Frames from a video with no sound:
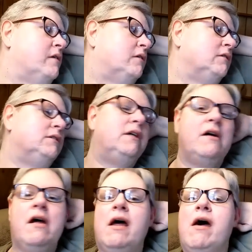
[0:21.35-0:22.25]

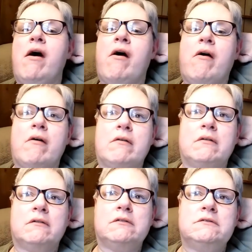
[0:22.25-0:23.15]

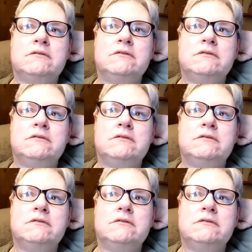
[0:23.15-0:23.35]
No one is speaking in this clip.